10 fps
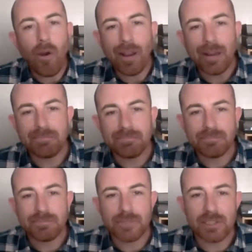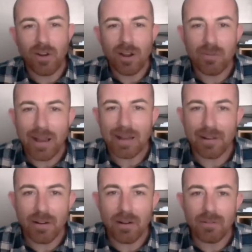I decide I've
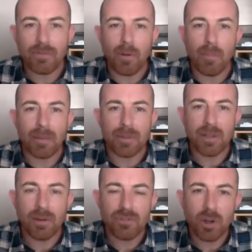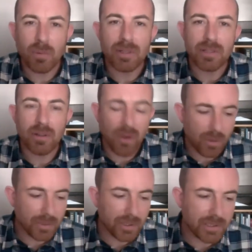had enough. I make myself jobless and
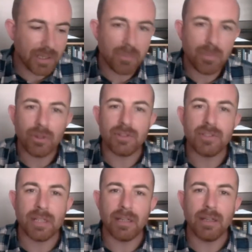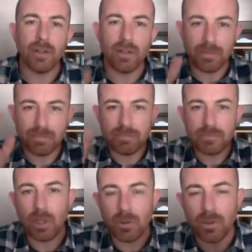homeless, and I book a ticket and I
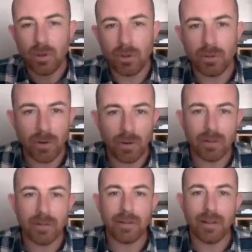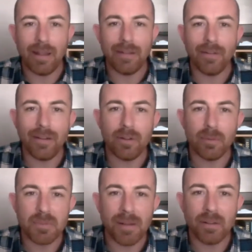go to Hook of Holland, and I end
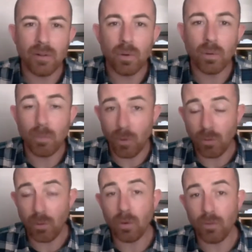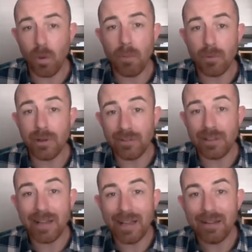up spending all of what money I
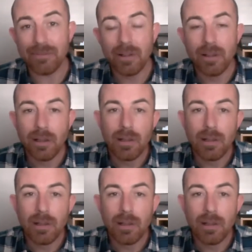did have,